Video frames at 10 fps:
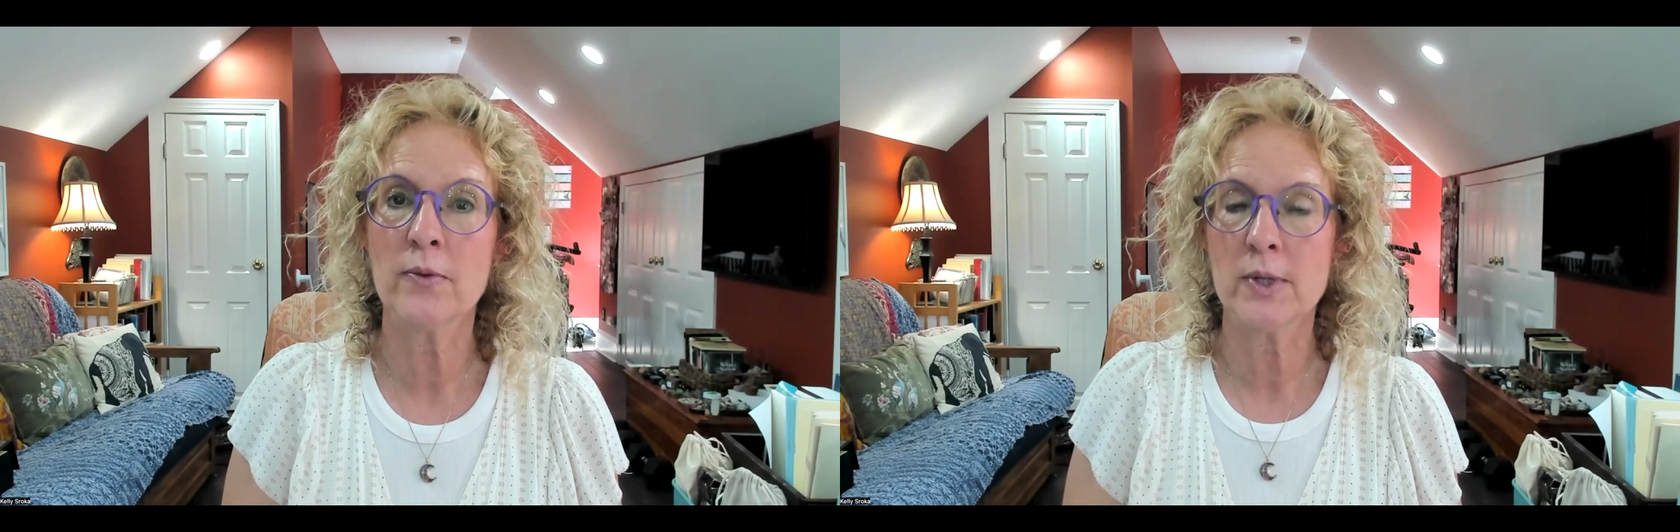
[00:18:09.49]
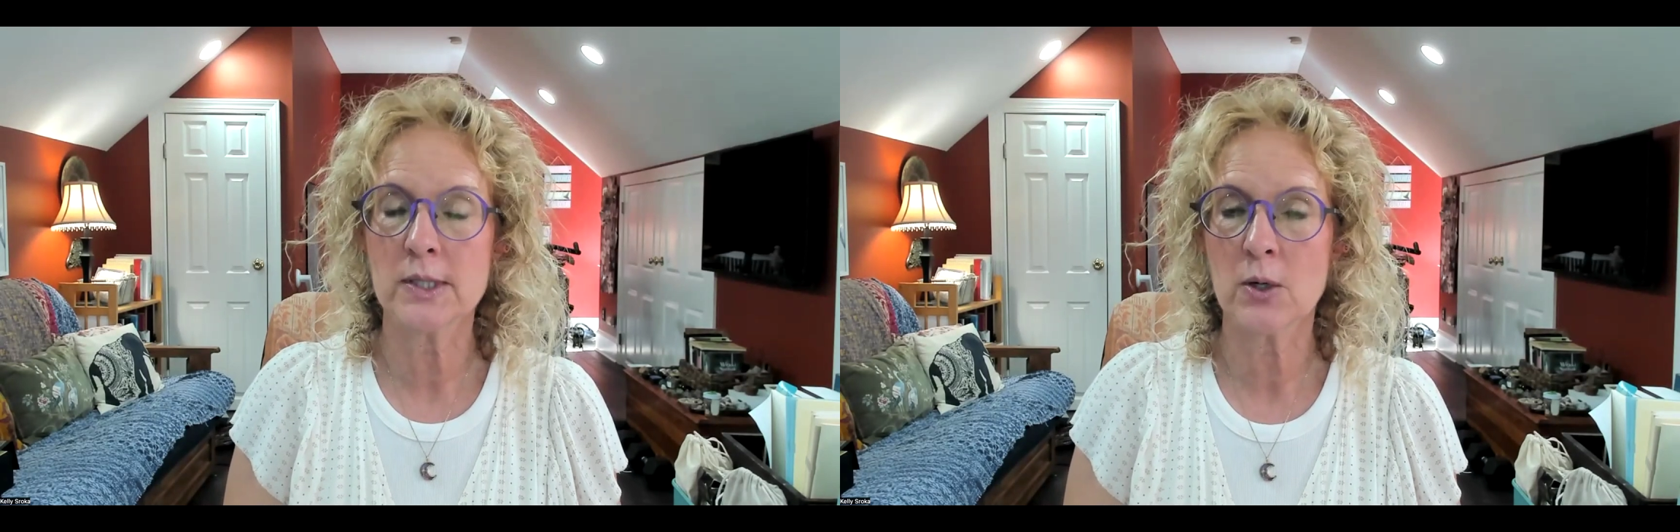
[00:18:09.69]

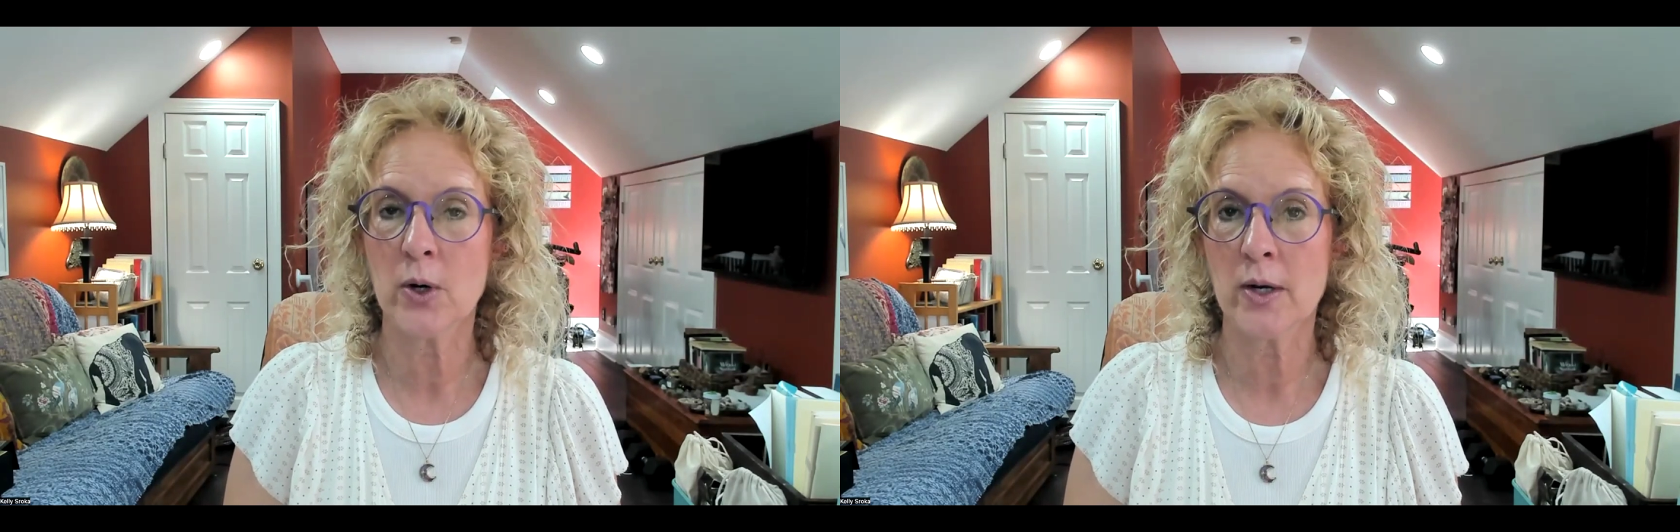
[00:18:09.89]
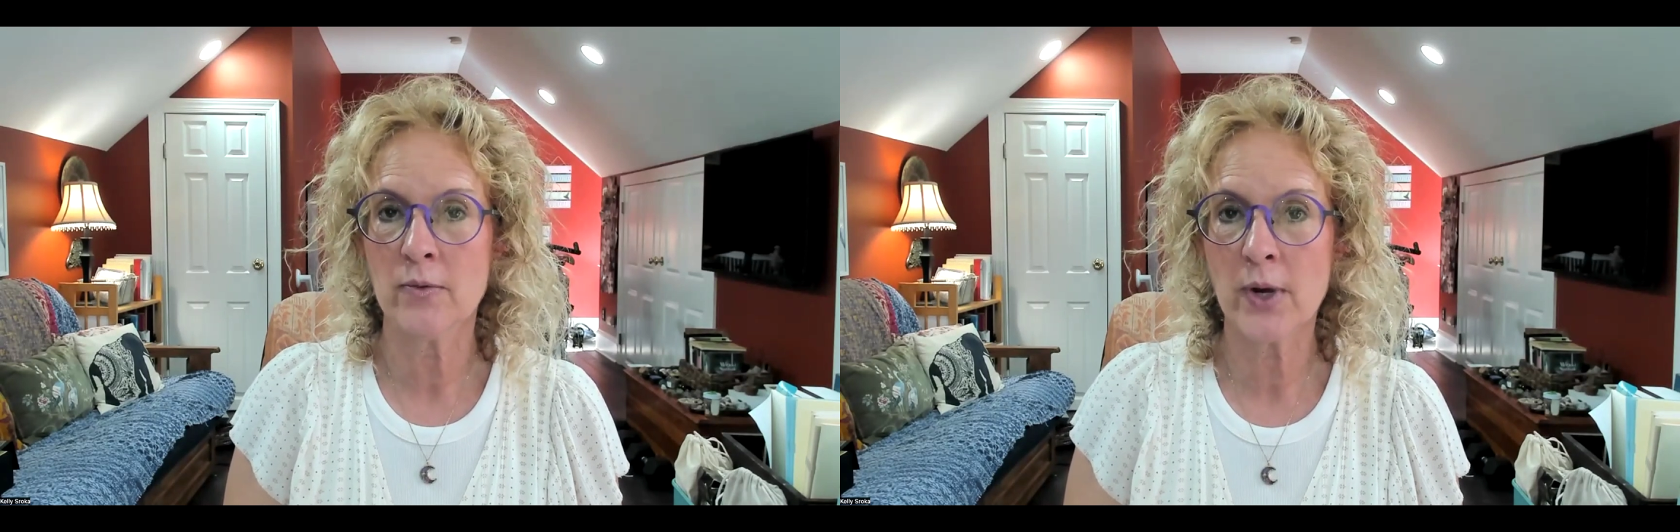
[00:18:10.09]
the
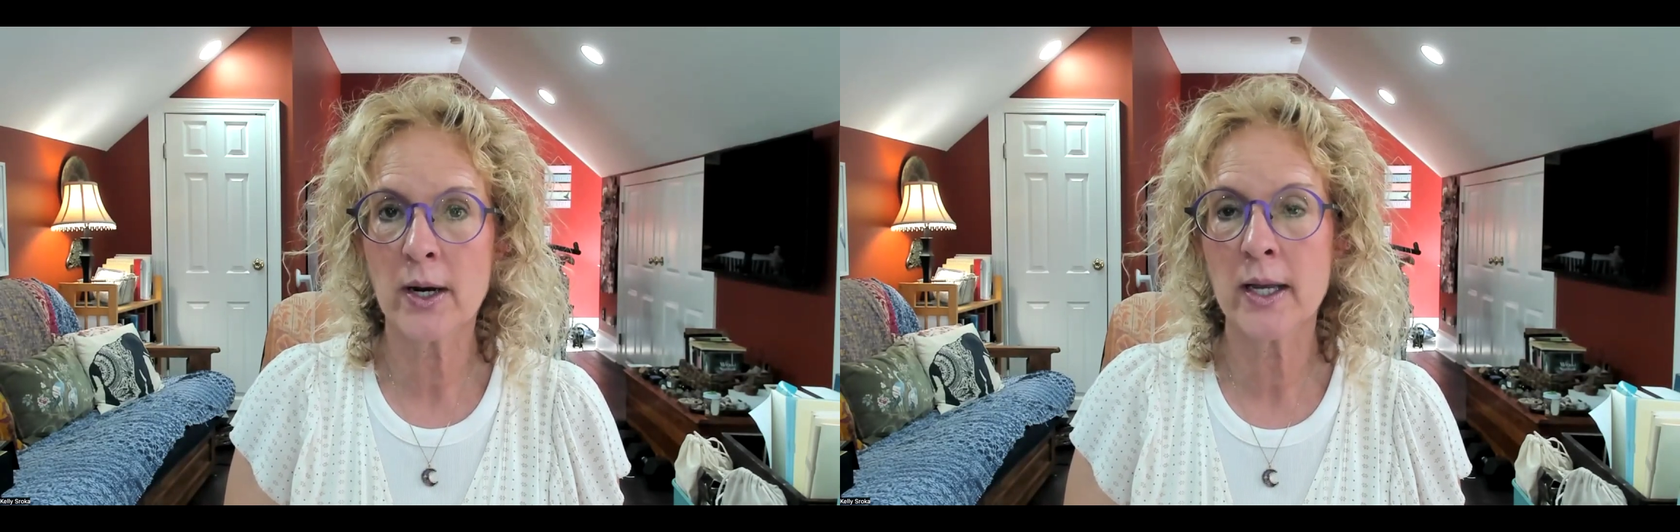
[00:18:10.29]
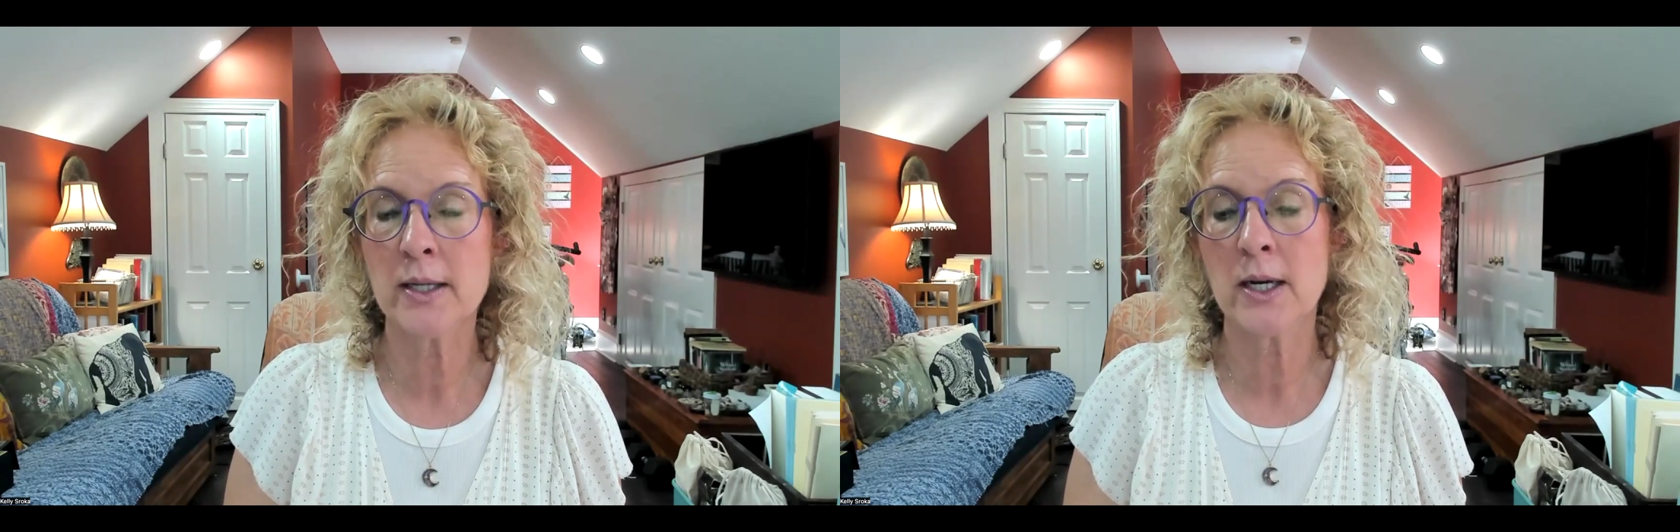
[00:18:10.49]
Victorian
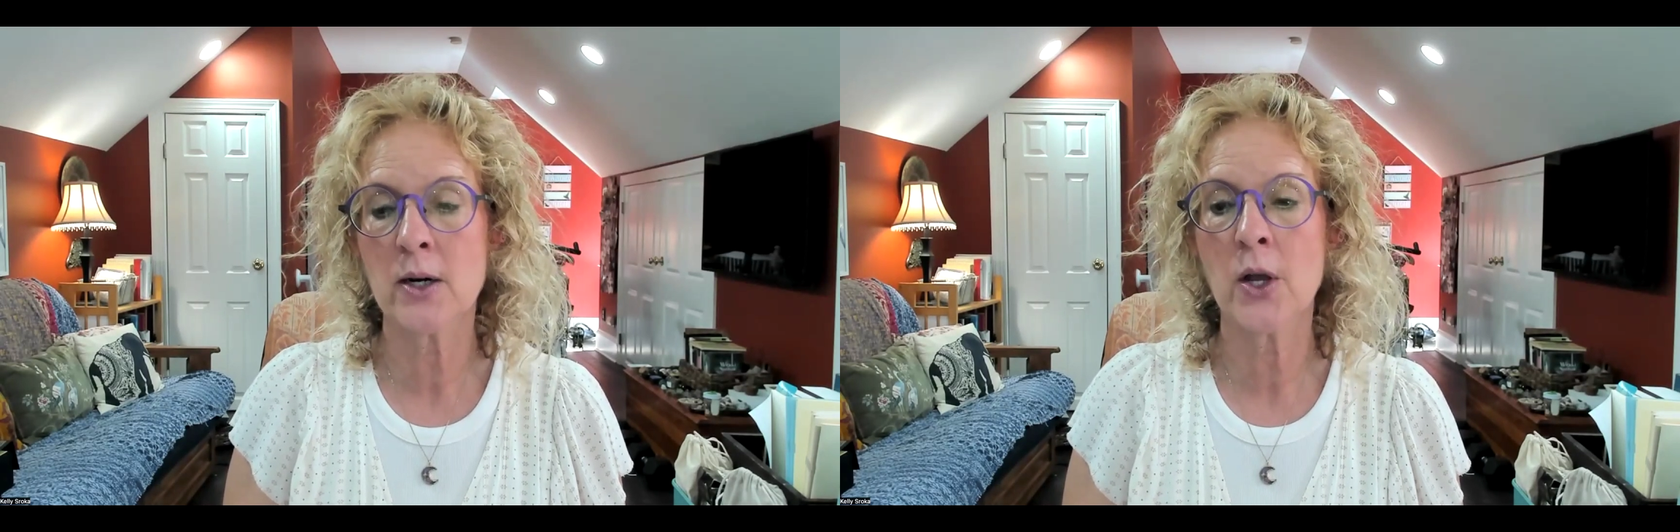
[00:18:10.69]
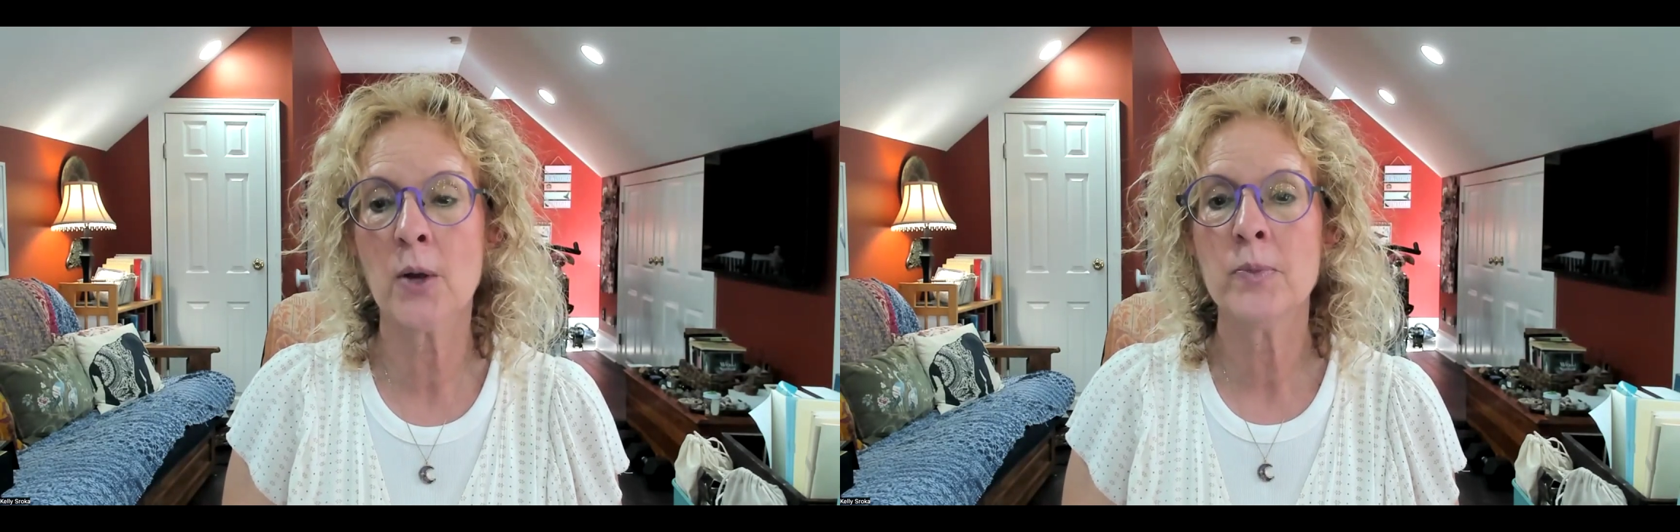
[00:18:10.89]
Fairy
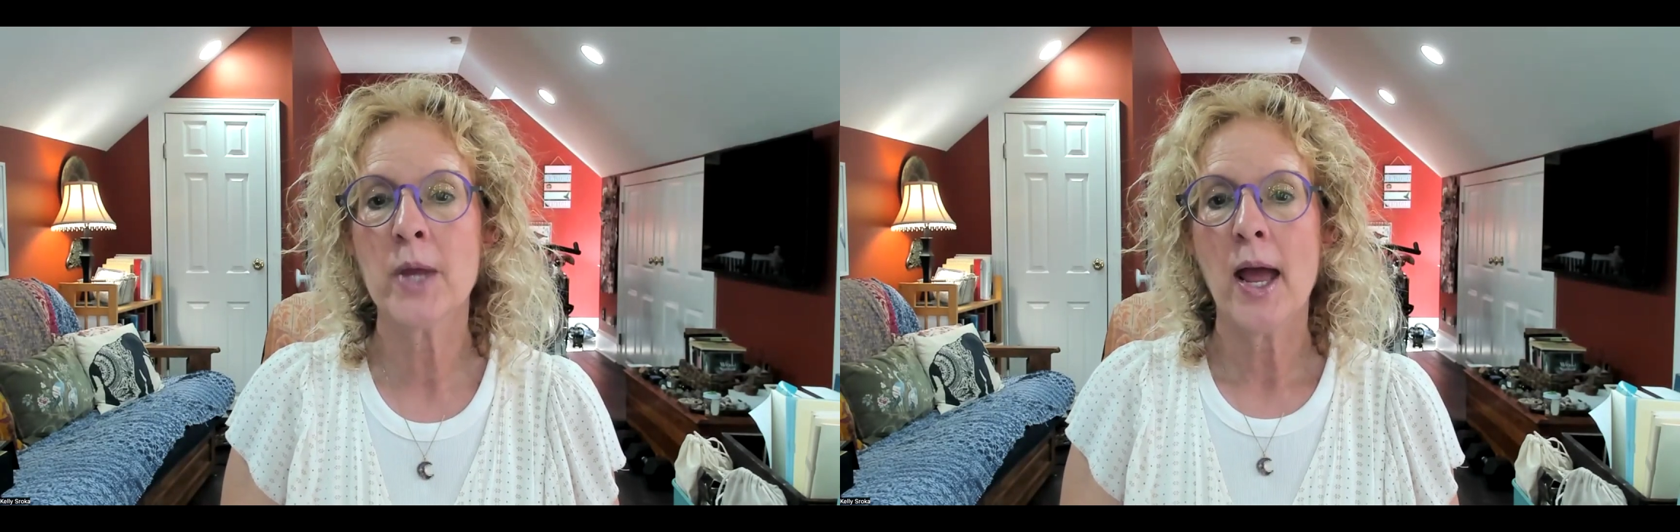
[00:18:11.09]
Tarot,